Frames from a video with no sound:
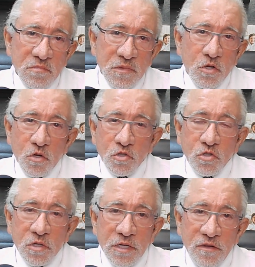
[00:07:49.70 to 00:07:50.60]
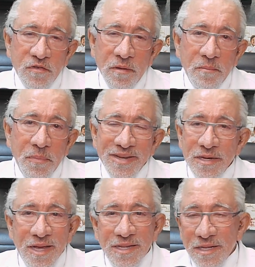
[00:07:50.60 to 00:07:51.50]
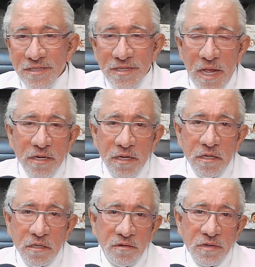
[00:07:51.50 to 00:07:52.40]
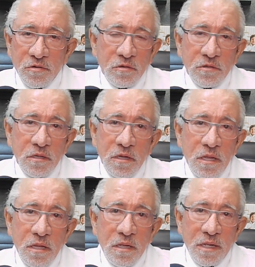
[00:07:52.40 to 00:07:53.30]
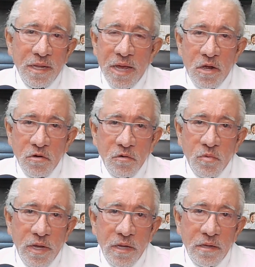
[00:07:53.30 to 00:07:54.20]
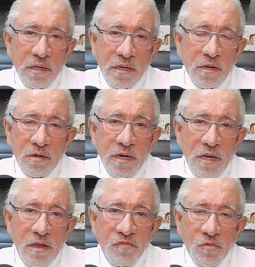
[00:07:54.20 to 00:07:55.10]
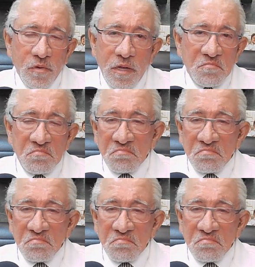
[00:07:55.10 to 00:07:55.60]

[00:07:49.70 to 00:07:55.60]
close to Cleveland, but not exactly in Cleveland, only an hour away, an hour and a half away,